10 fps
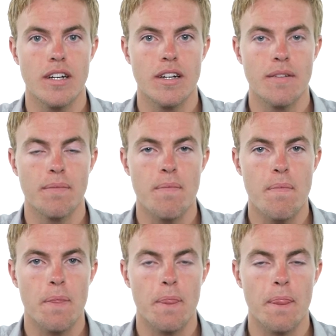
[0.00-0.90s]

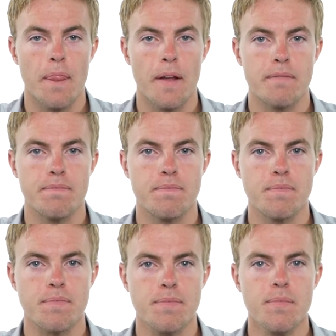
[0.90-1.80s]

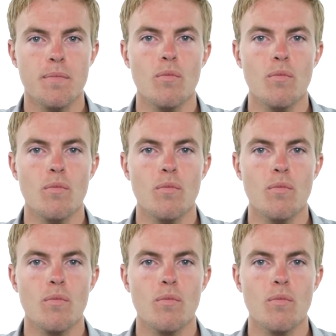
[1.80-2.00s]
(no one is talking)